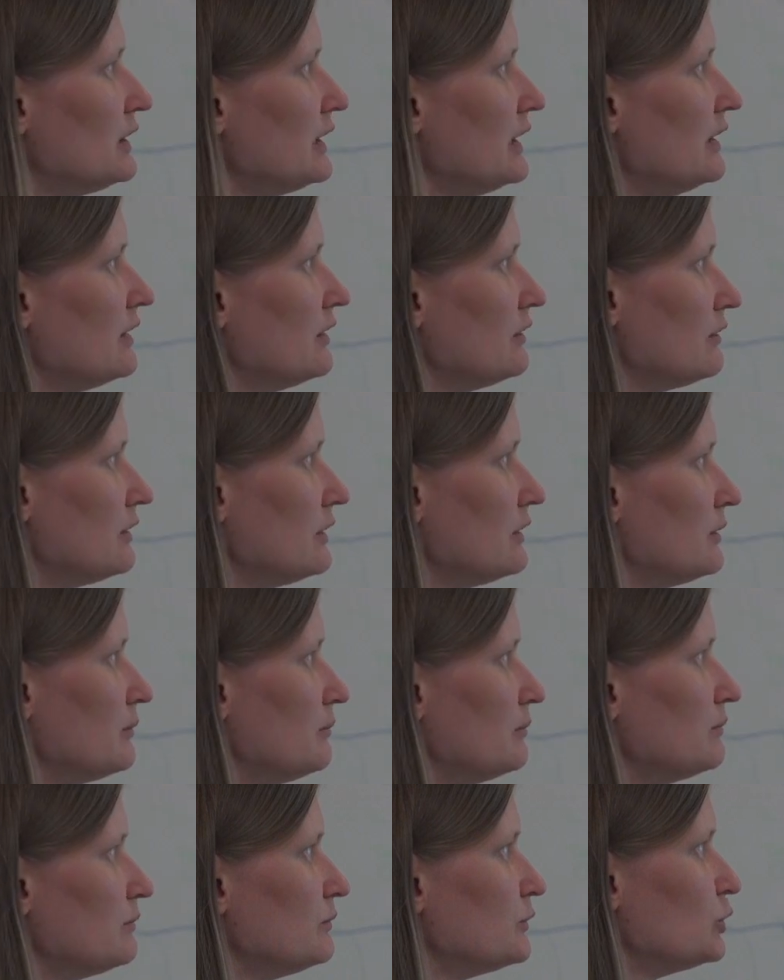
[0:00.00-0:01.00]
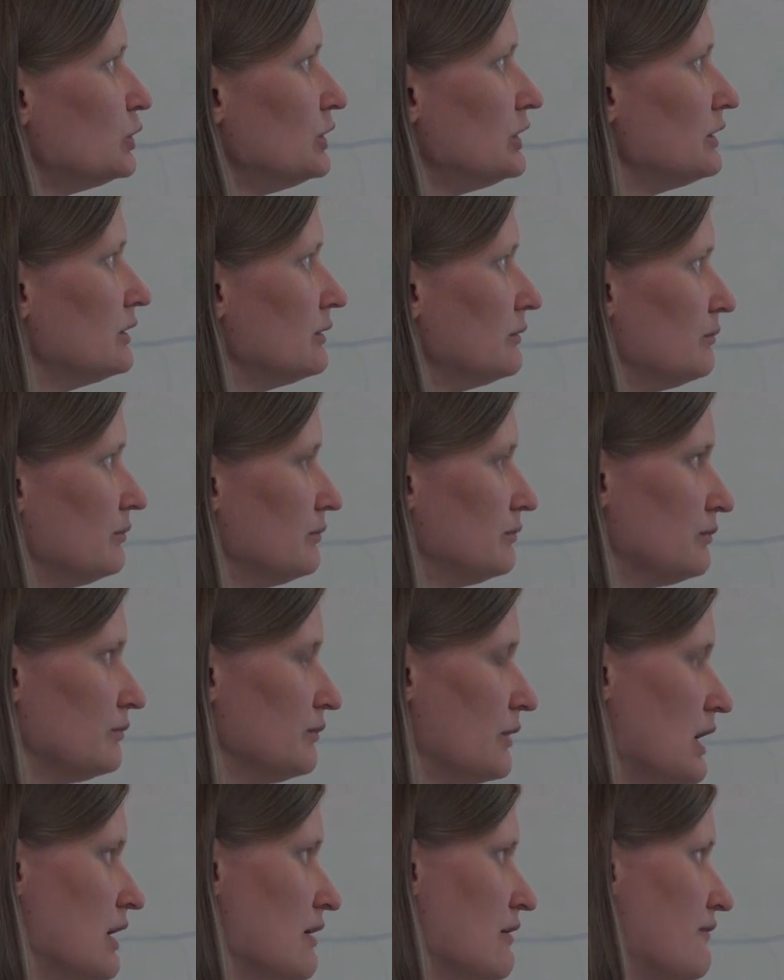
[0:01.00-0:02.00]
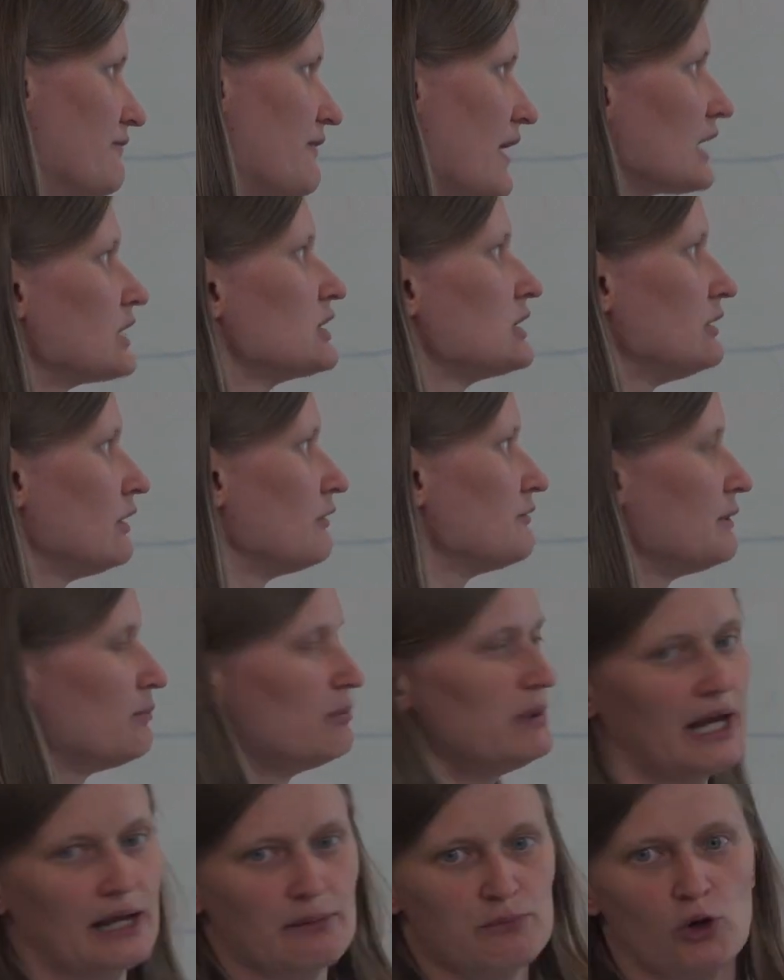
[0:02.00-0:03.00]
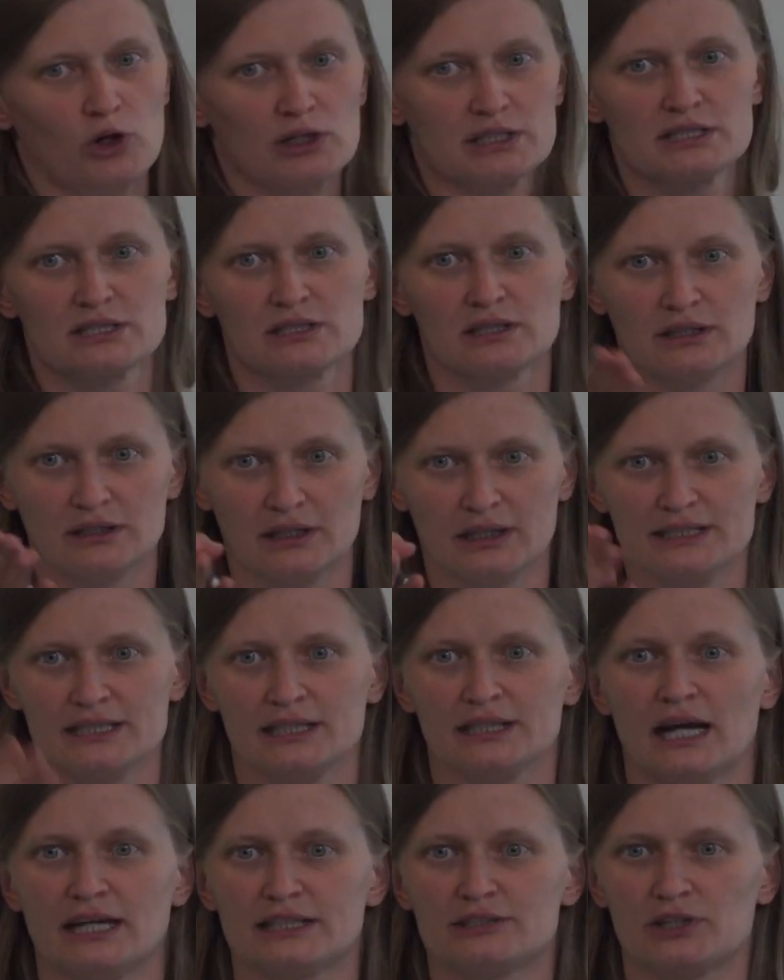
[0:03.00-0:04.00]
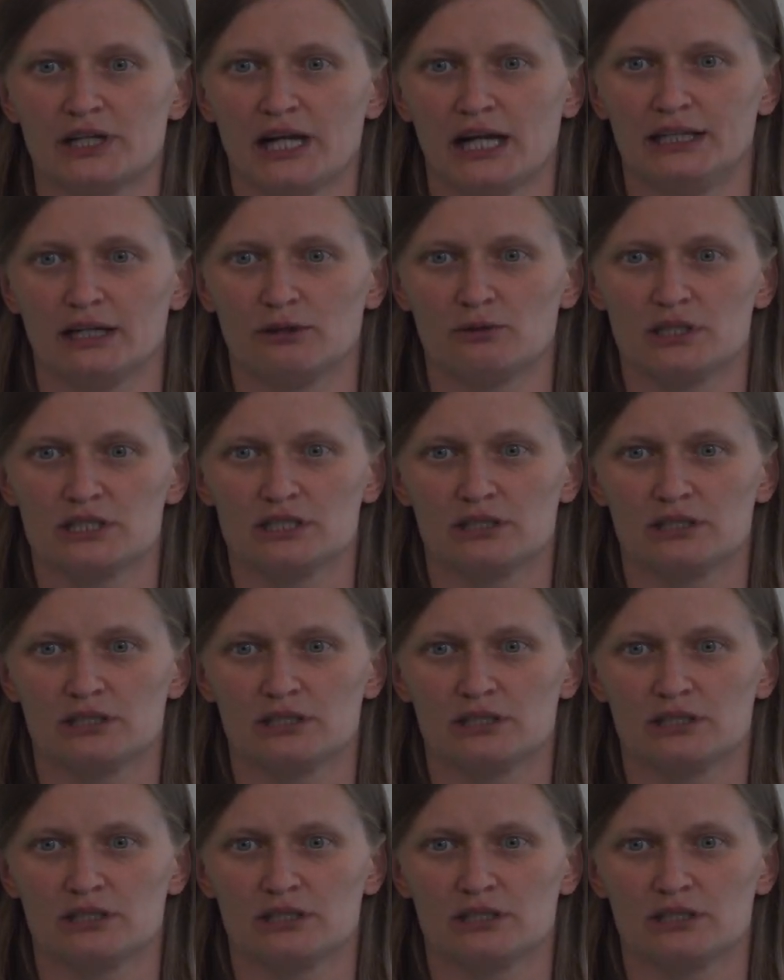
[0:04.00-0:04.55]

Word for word: the, um, to the uh, function of the black box. Just